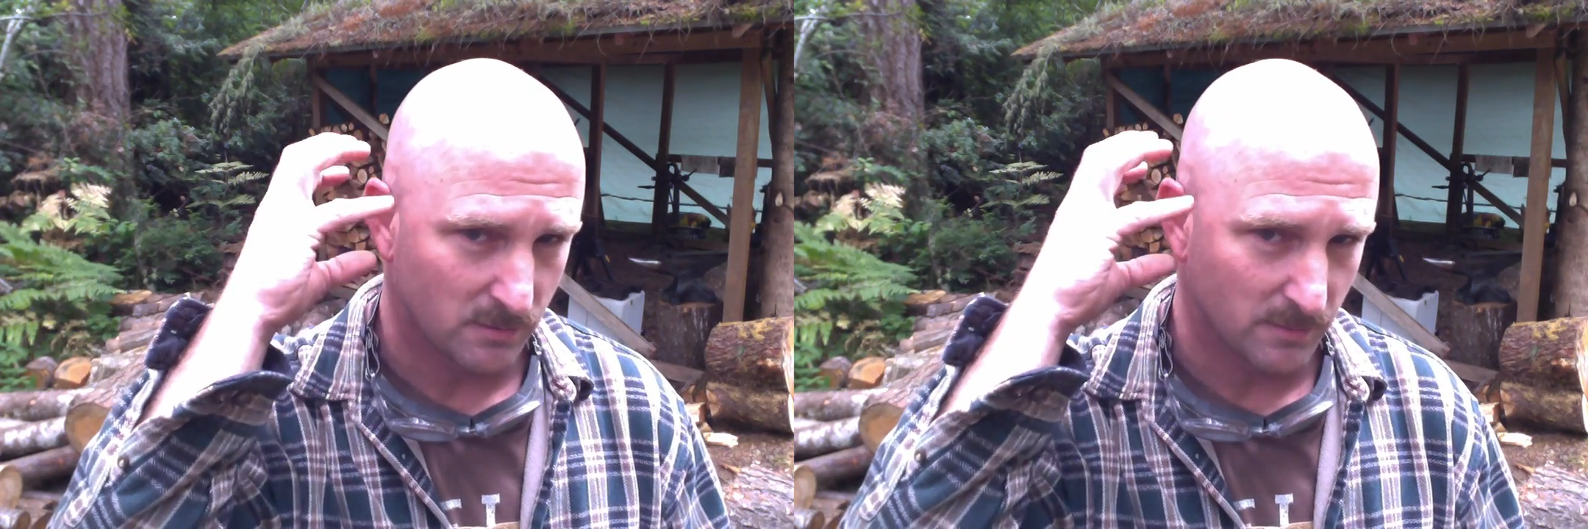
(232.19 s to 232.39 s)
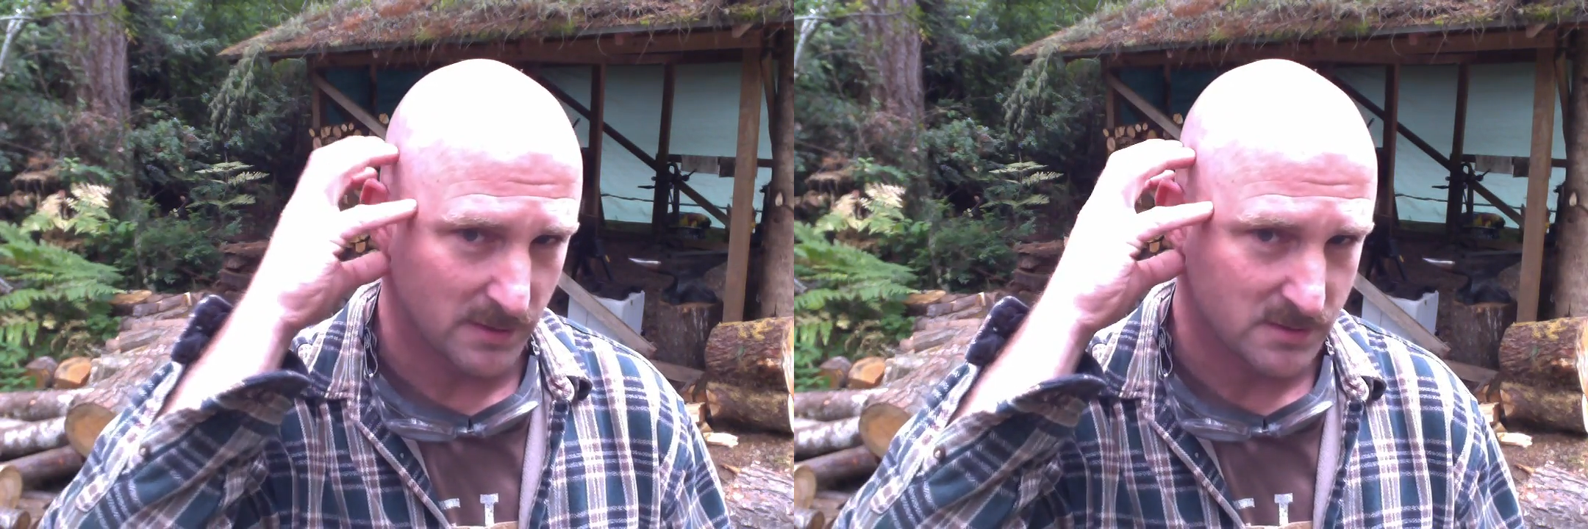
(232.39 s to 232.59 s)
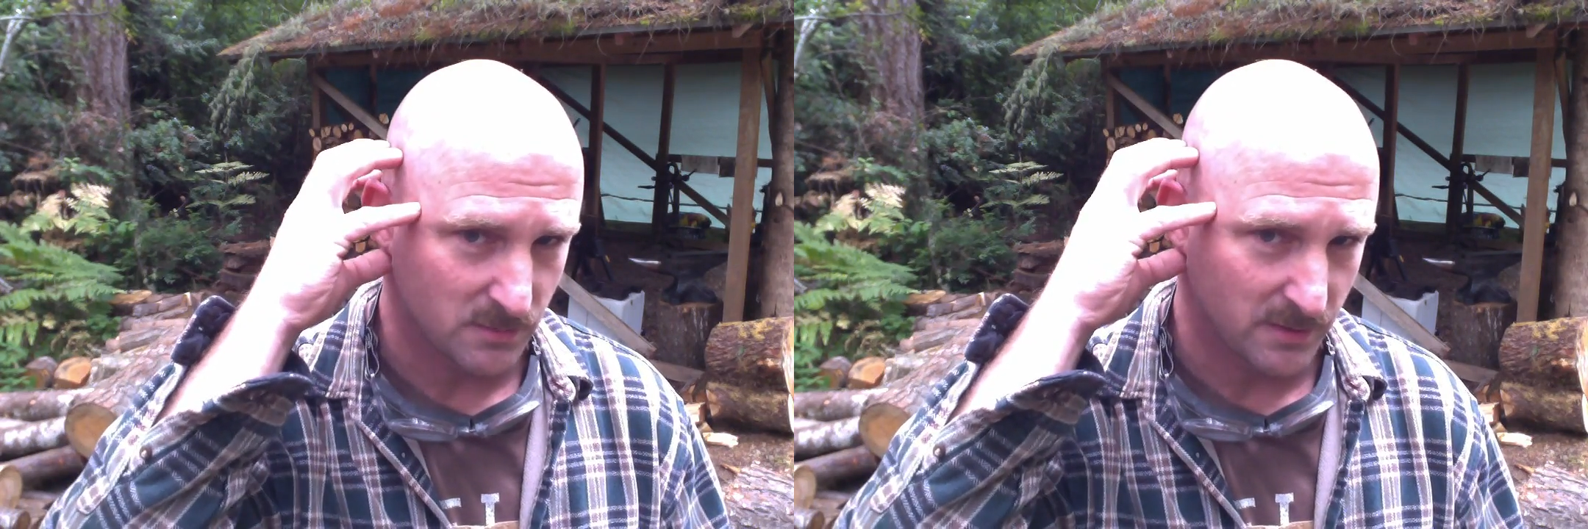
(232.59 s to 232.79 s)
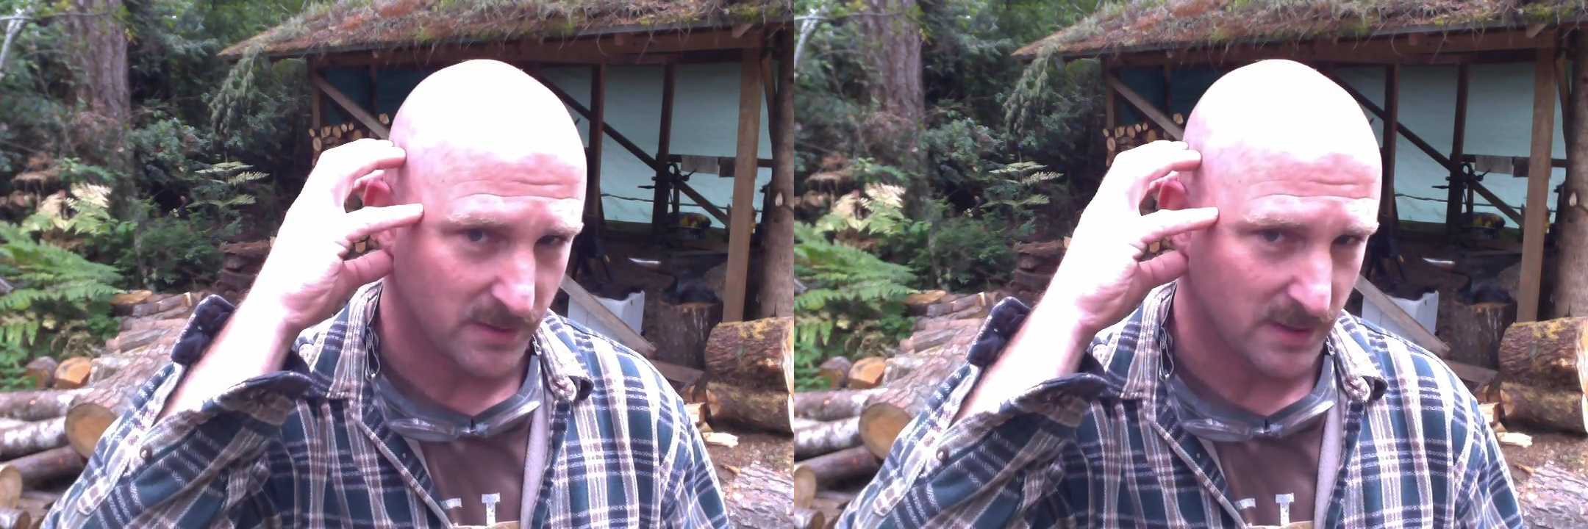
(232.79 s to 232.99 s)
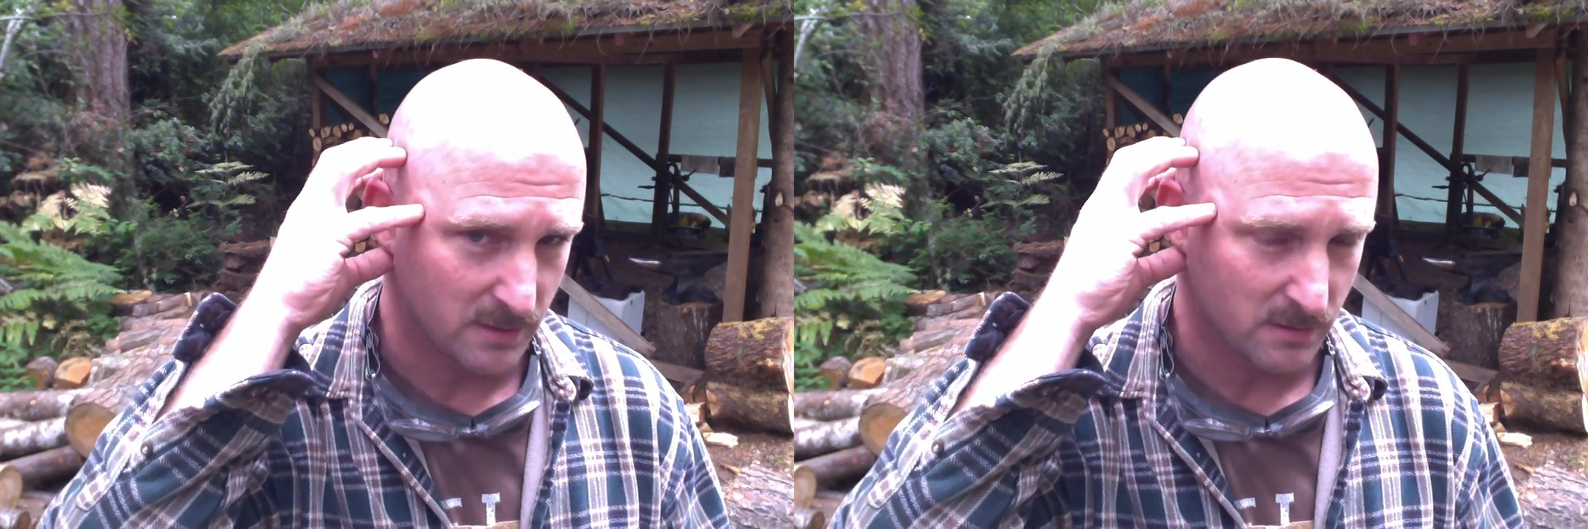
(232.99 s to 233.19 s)
mess with
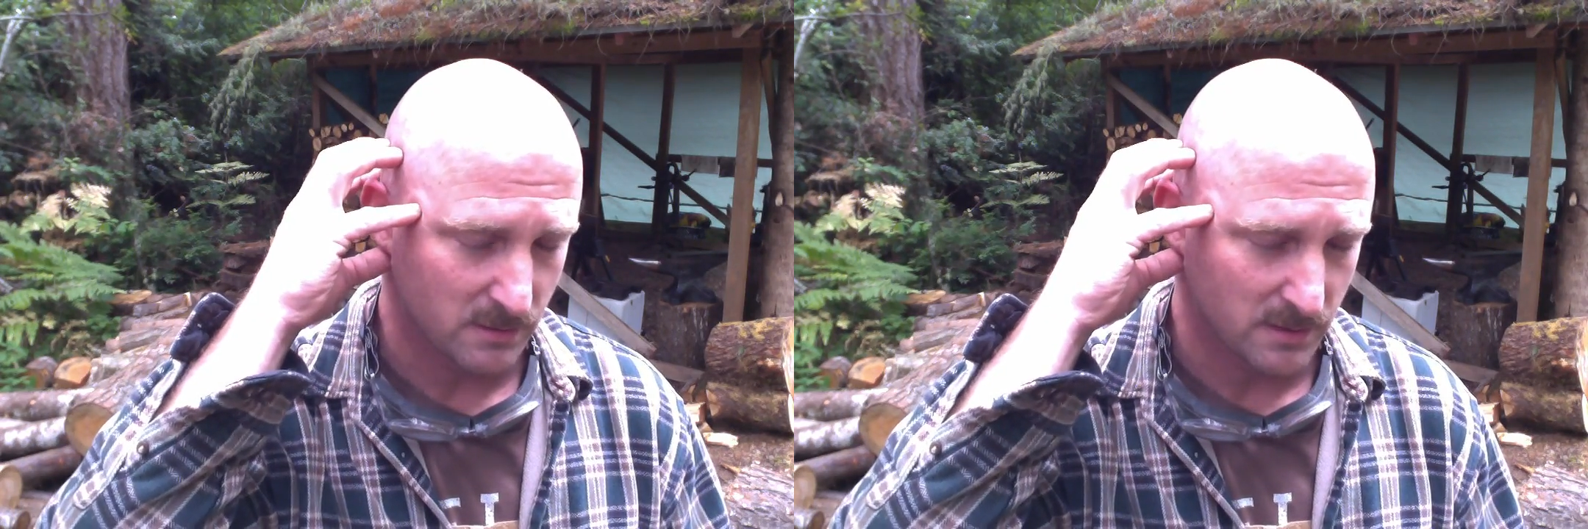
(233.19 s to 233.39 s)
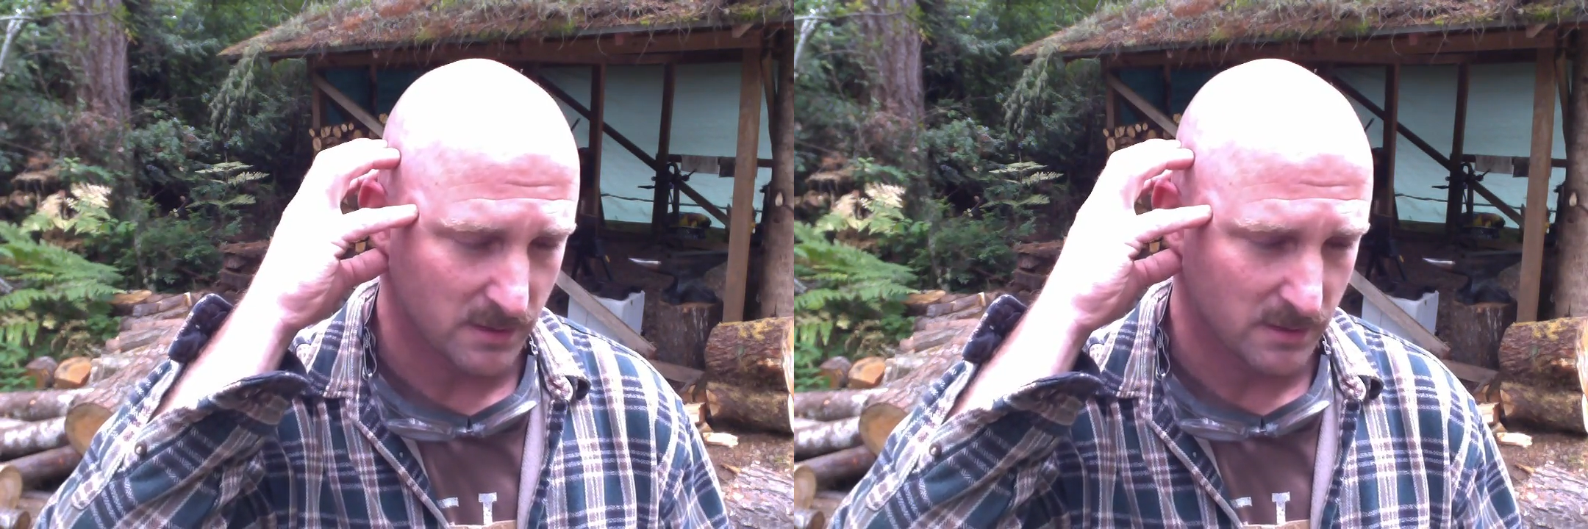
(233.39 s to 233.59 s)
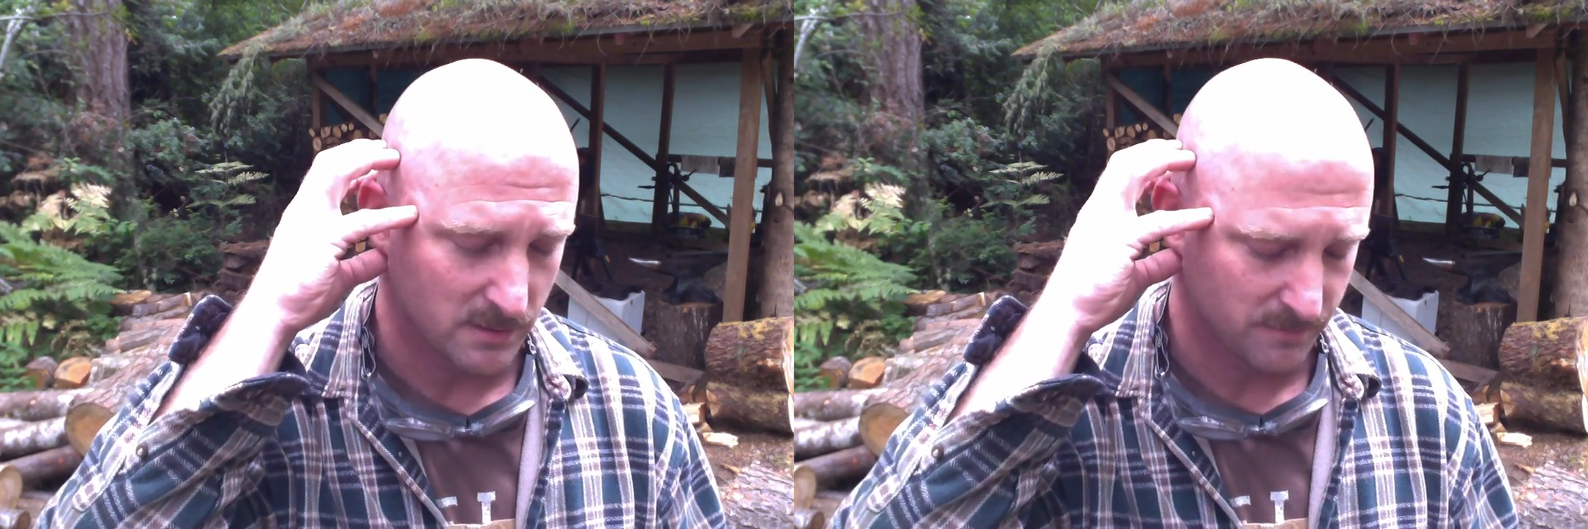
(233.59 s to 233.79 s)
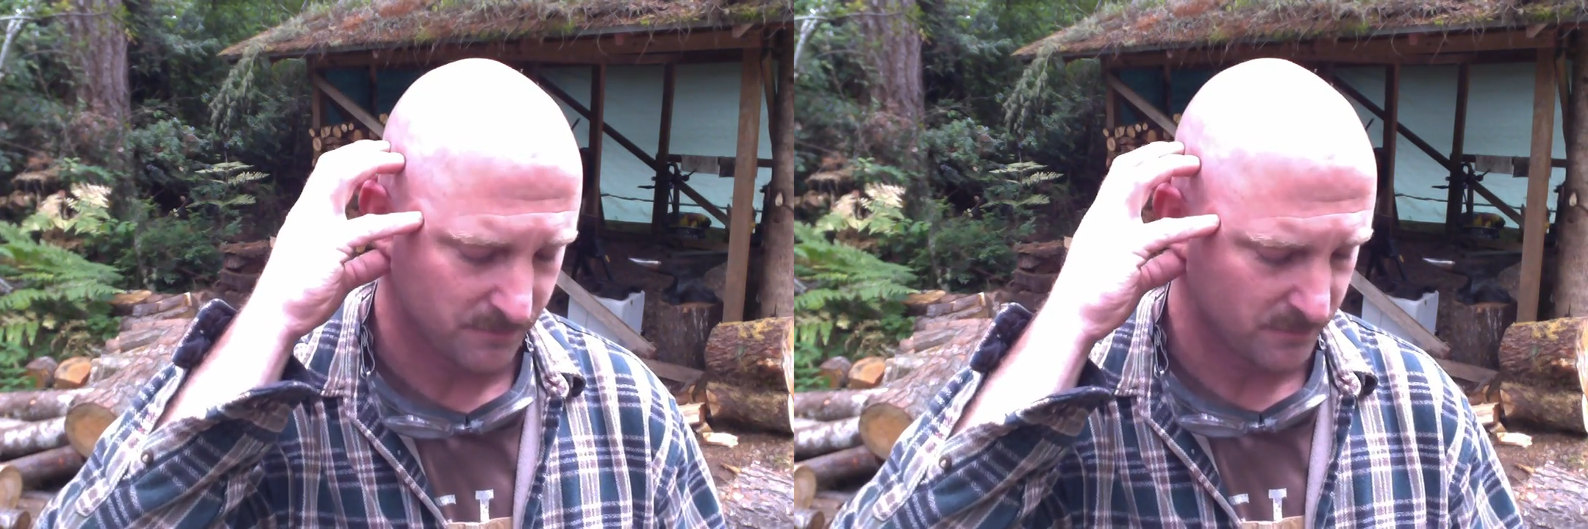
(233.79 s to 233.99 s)
how